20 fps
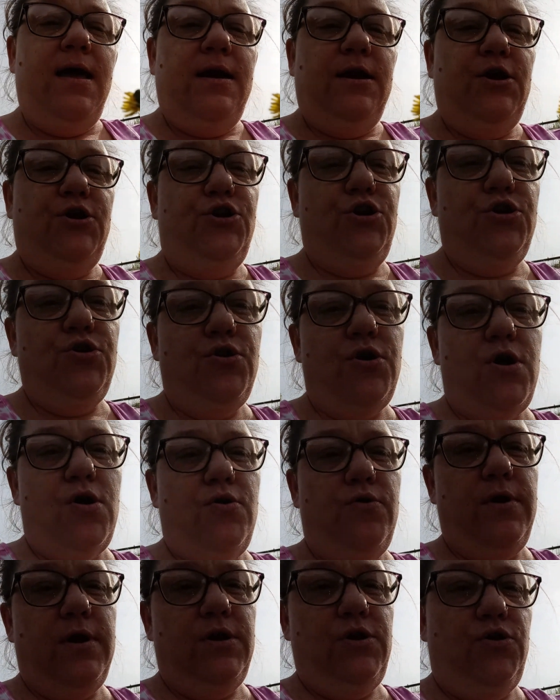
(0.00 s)
Did you
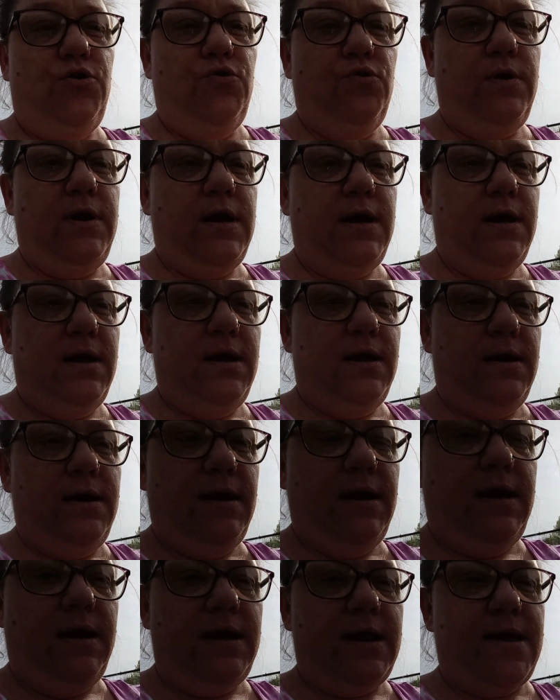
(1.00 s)
know that you can
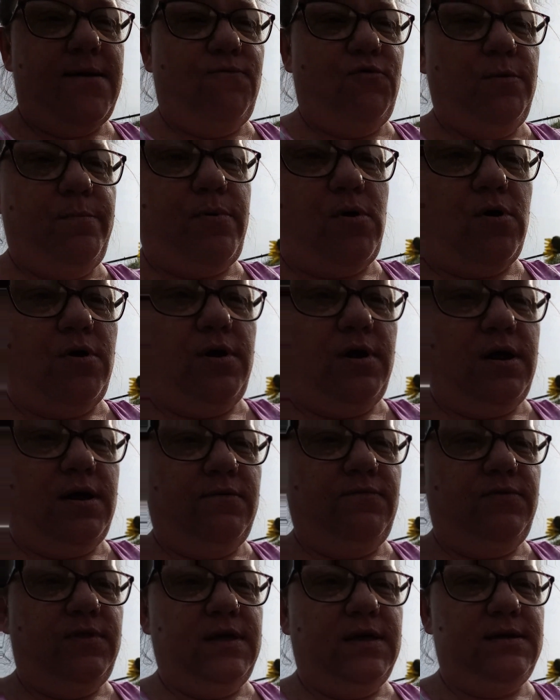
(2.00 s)
eat every part
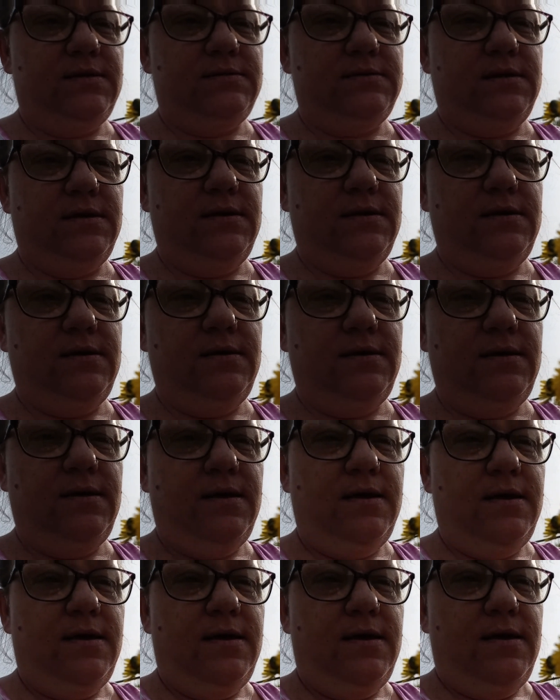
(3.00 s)
of this?
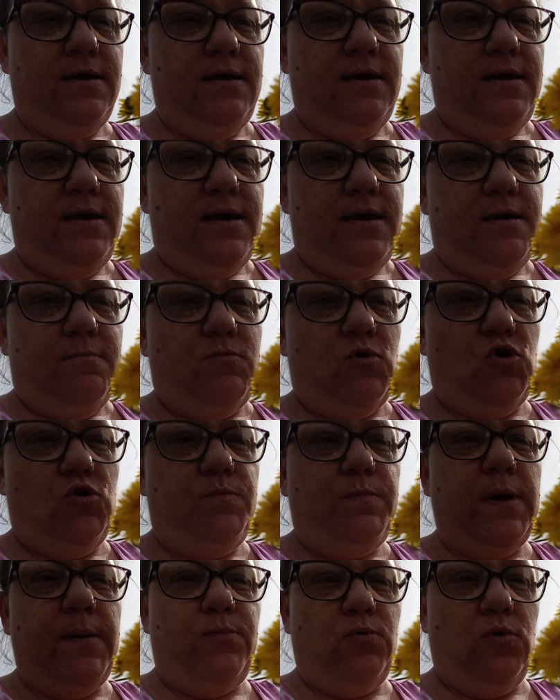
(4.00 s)

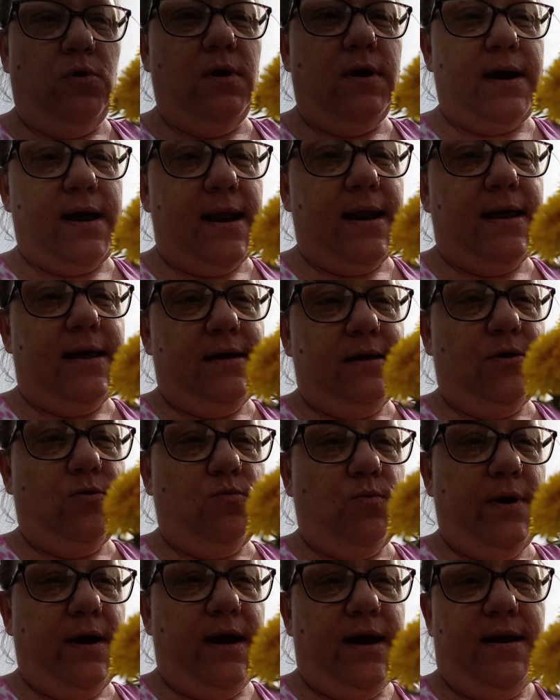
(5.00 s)
Most people look at it as a
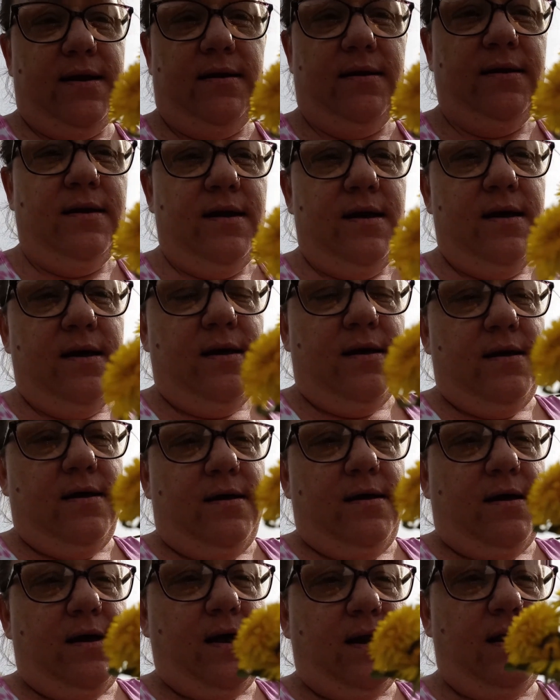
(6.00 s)
weed, and
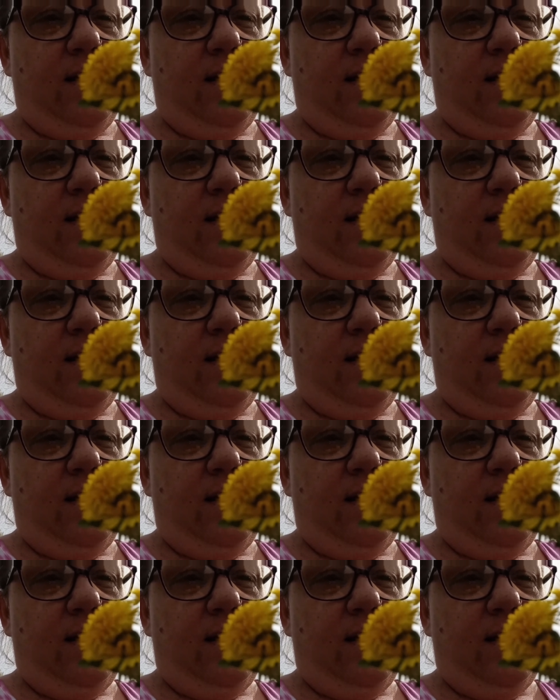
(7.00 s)
it